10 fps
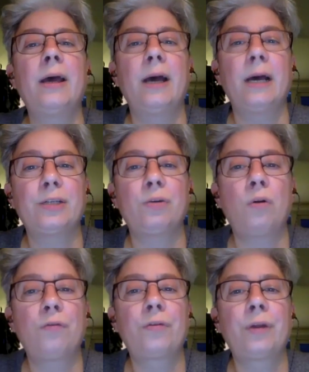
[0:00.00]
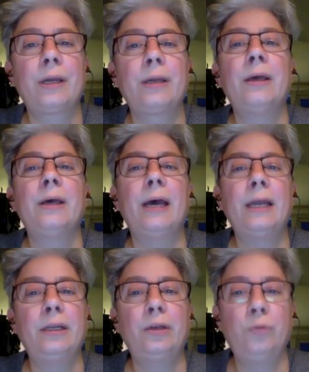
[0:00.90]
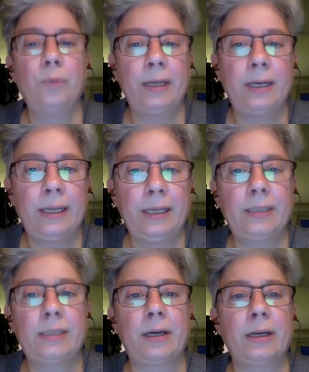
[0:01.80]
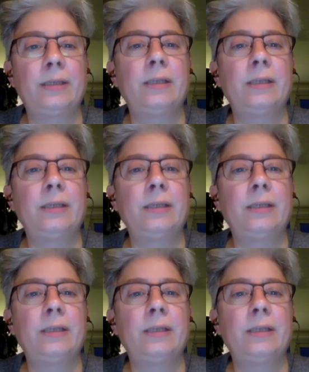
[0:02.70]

as offering an illuminating insight